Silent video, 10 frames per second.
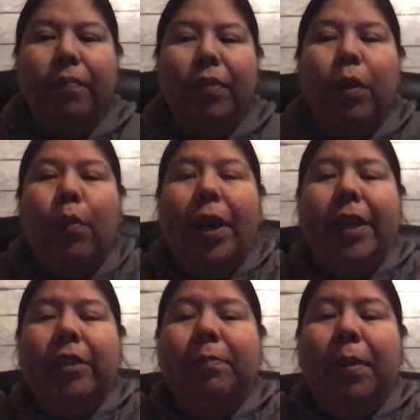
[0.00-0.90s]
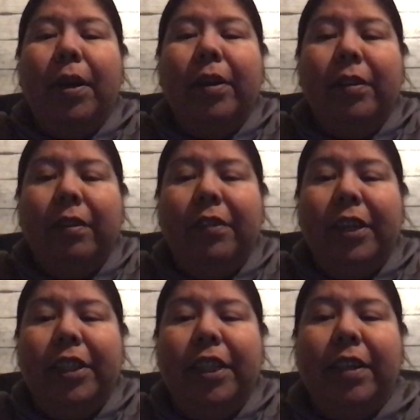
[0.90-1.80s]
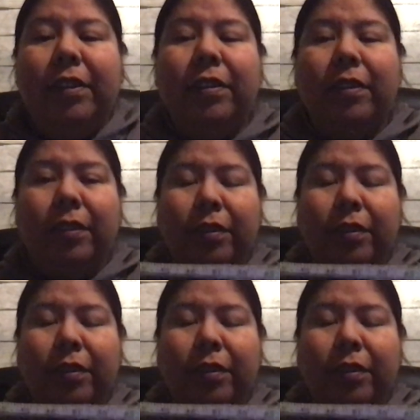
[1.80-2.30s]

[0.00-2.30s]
widest part of your chest.